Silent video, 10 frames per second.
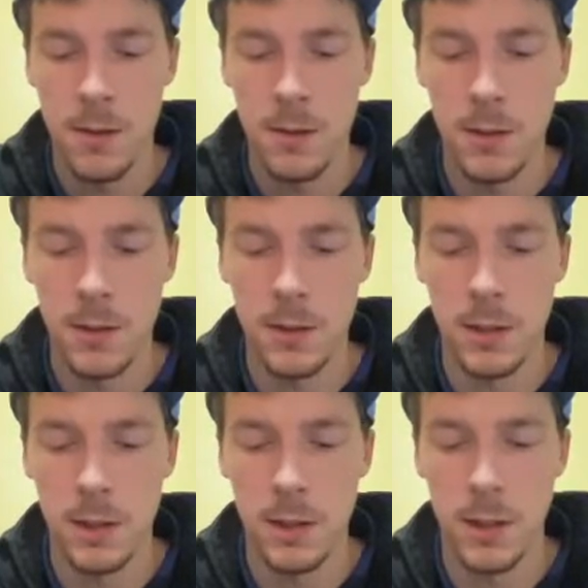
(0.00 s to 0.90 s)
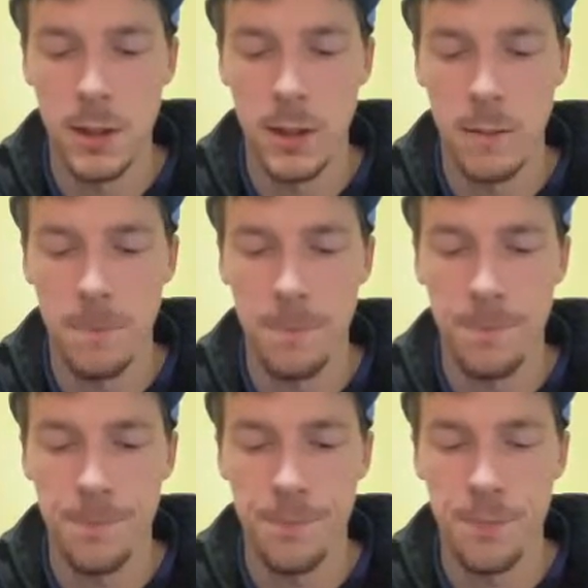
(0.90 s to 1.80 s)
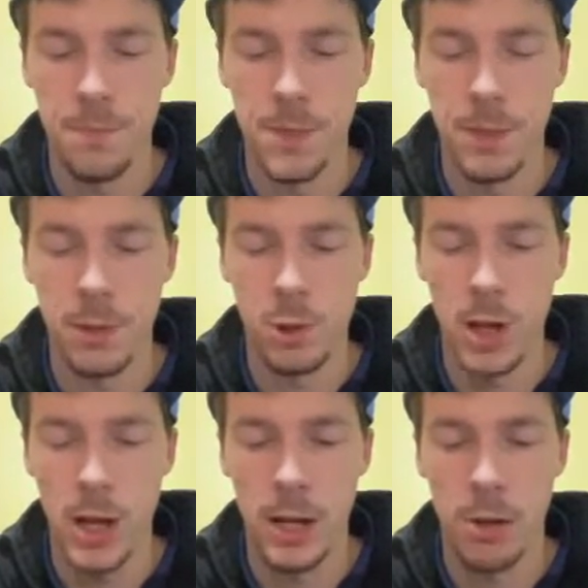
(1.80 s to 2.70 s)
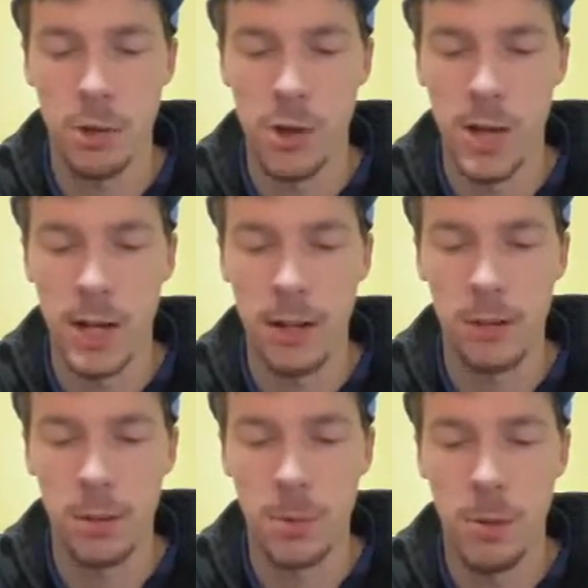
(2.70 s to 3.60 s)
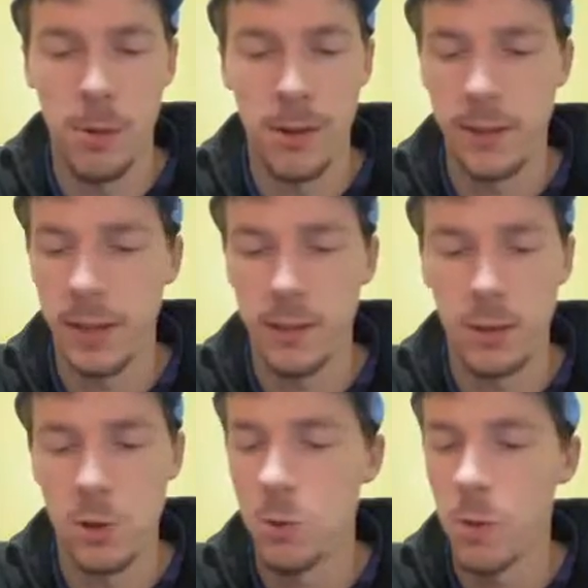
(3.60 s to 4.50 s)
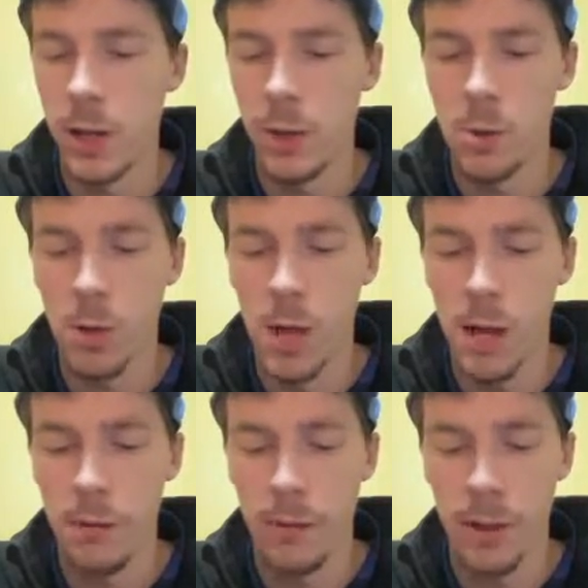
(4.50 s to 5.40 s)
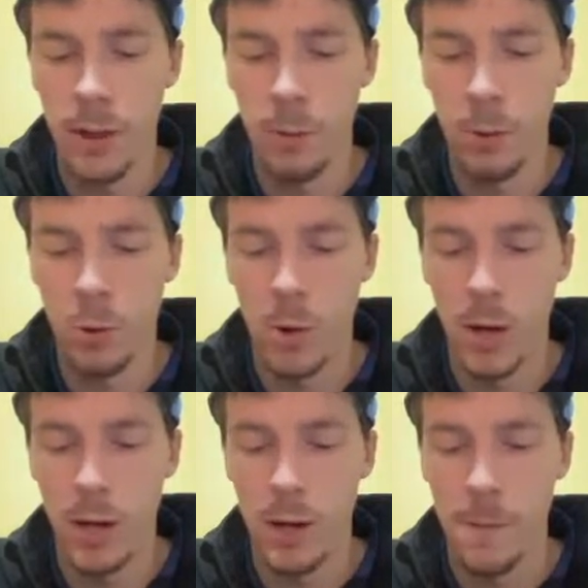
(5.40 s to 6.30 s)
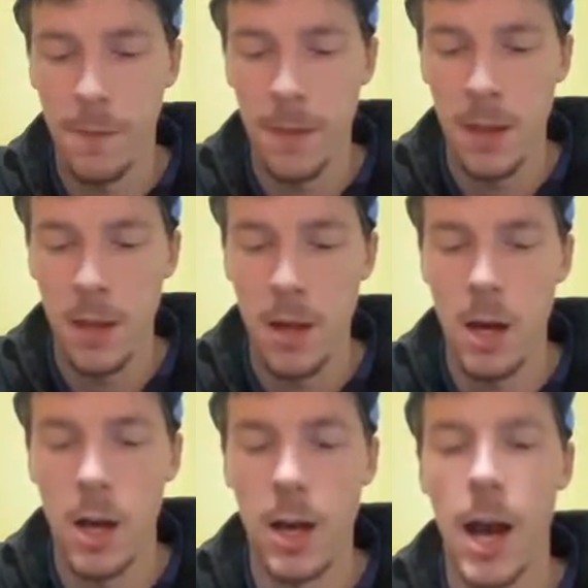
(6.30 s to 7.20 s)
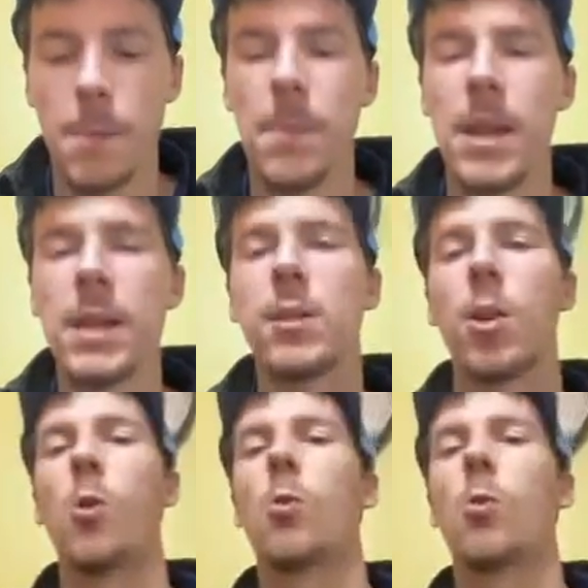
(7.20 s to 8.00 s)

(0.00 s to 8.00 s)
in the chat here, I'll try to answer it. But otherwise, like I said, just wanted to go live real quick. I may go